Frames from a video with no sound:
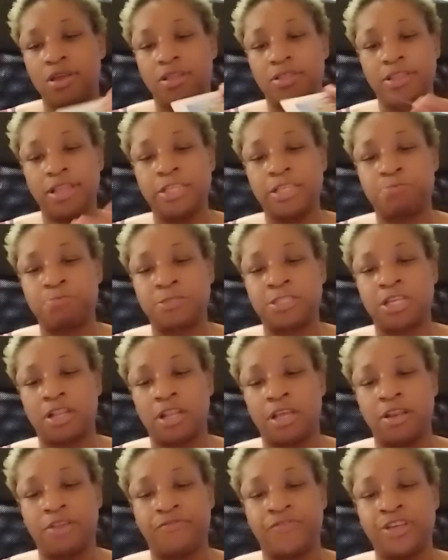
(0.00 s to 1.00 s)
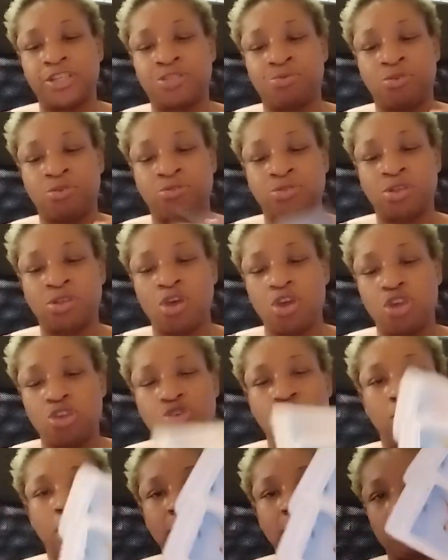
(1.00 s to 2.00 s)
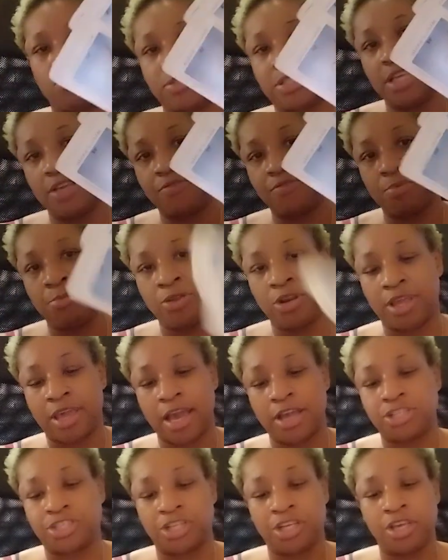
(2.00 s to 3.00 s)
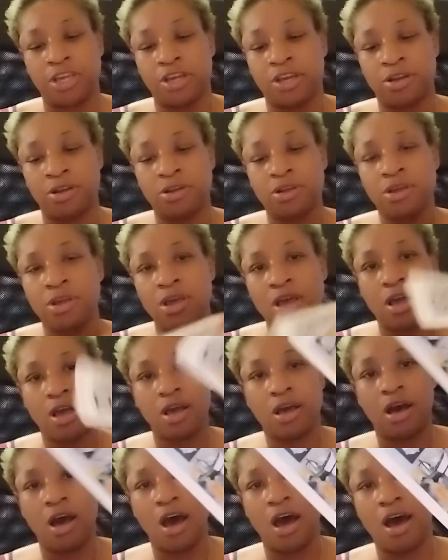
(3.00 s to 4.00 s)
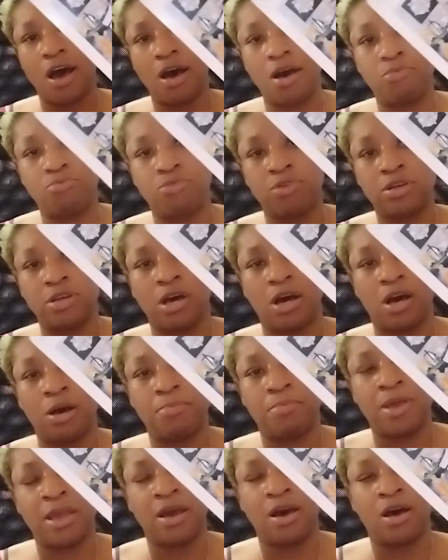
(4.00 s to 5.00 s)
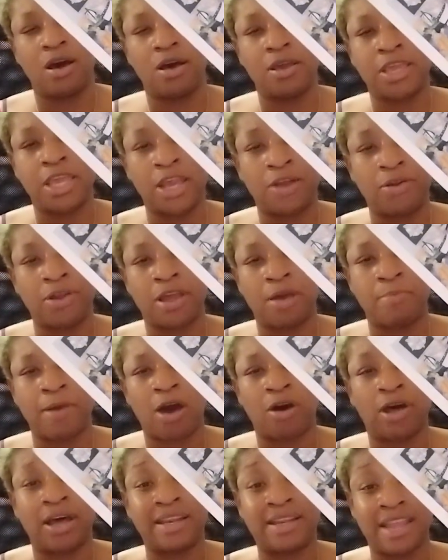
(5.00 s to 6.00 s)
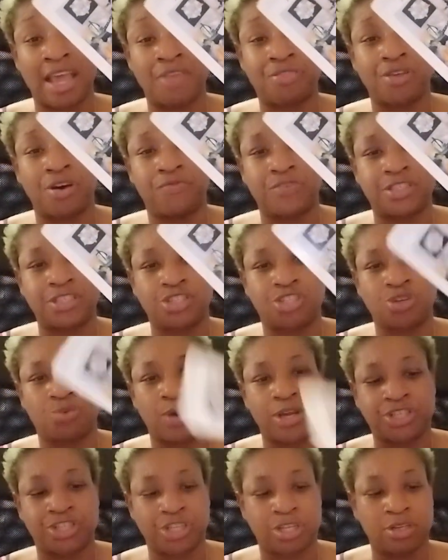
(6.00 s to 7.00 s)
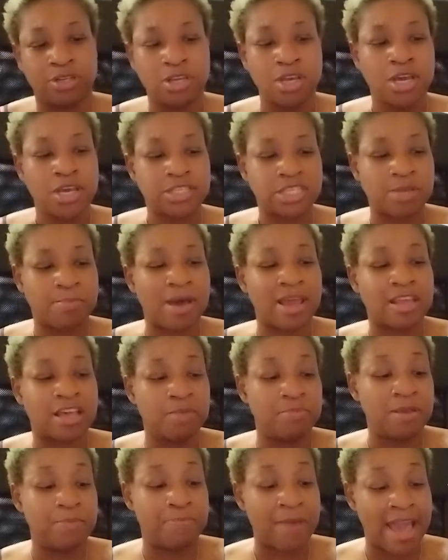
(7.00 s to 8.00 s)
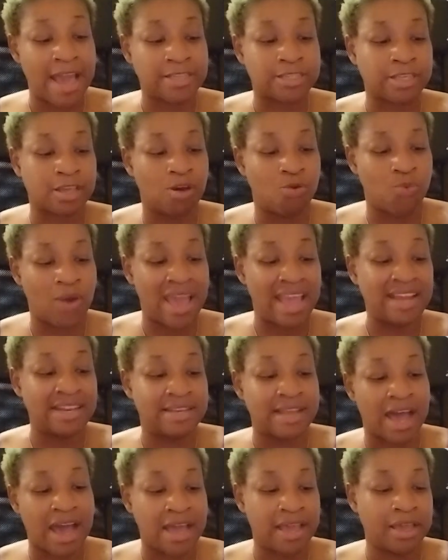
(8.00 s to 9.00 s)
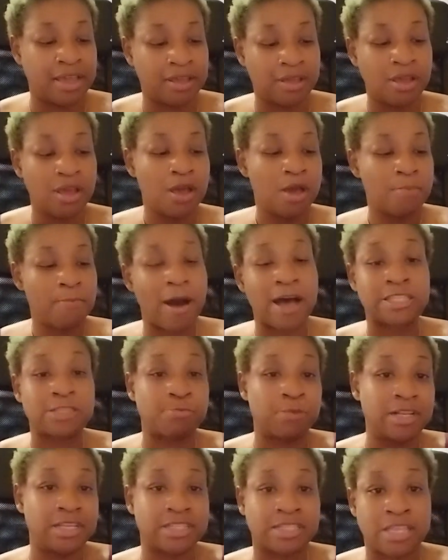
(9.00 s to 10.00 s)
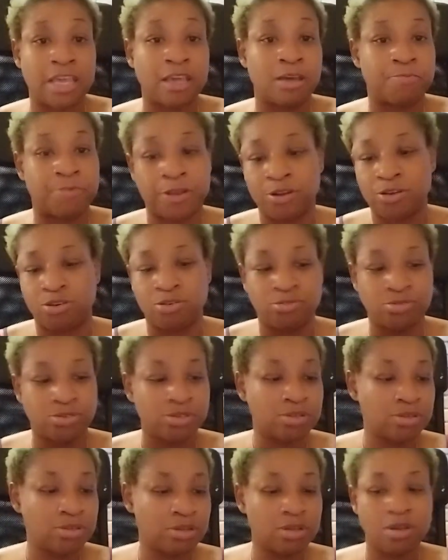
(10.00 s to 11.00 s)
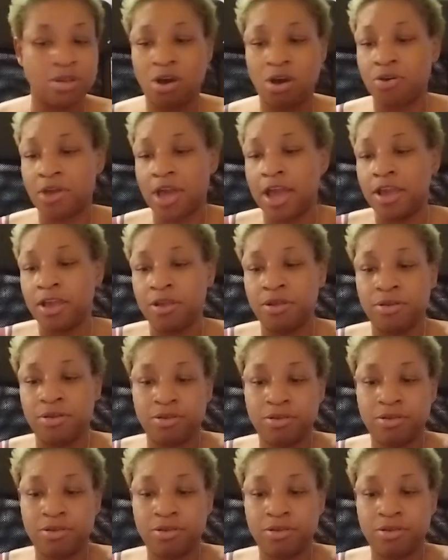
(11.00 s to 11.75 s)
these particular individuals. You're about to receive communication here. Hearing about a death of a situation. Somebody could be passing away, dying. Possibly this King of Pentacles. Okay.